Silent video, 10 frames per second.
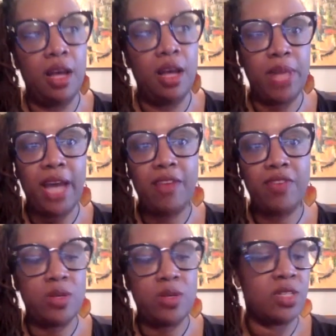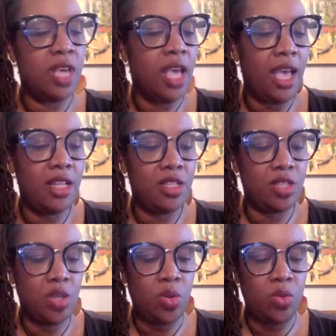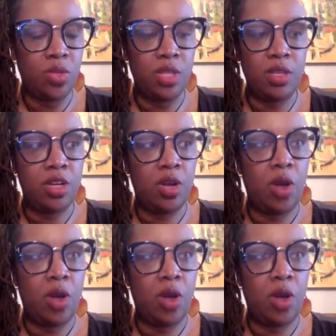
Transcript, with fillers: Black folks. And mm. so, you know,